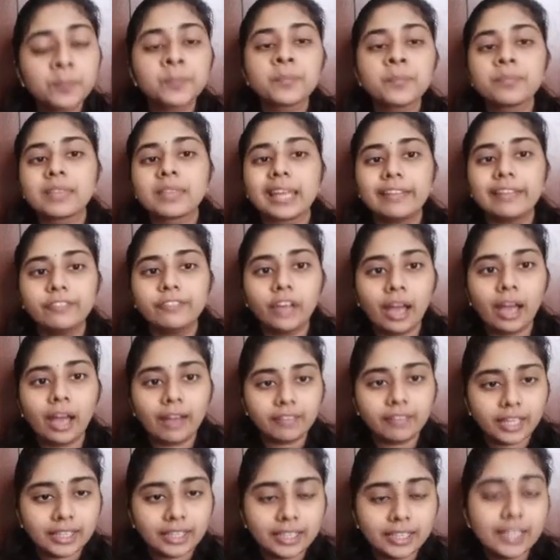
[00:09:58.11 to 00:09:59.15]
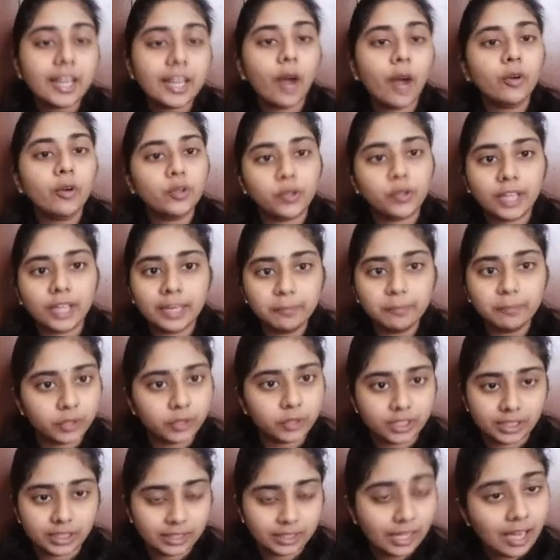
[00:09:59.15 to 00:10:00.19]
If you have any doubt, you can put it in
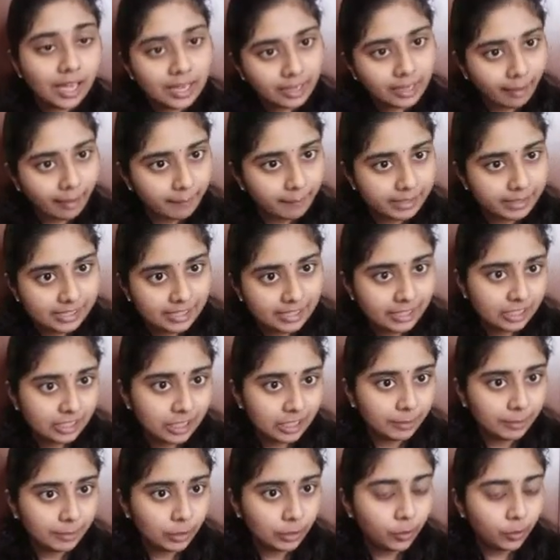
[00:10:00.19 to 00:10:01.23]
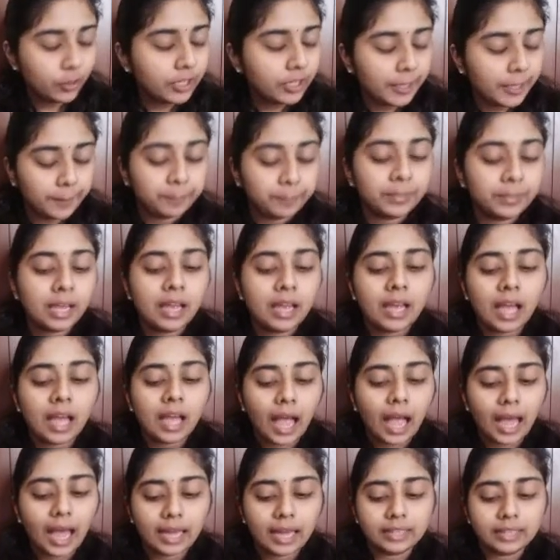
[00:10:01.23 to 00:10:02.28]
the comment section below. Okay.
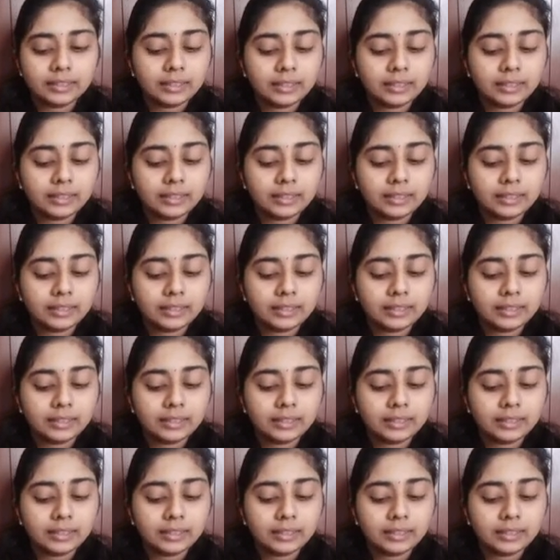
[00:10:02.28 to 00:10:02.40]
And